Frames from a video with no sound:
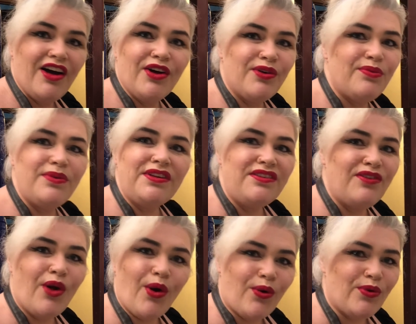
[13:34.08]
Who would
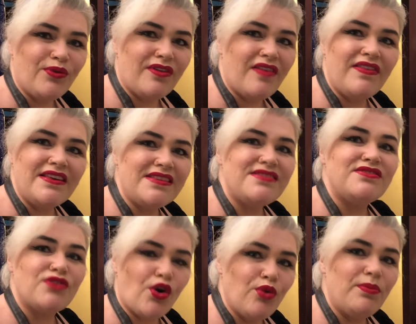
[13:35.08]
know that there's
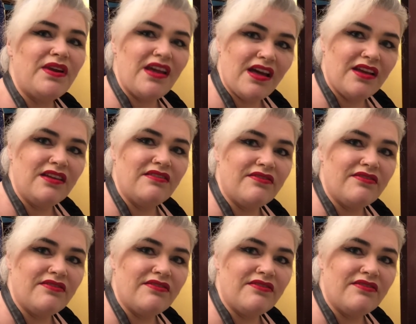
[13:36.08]
so many hidden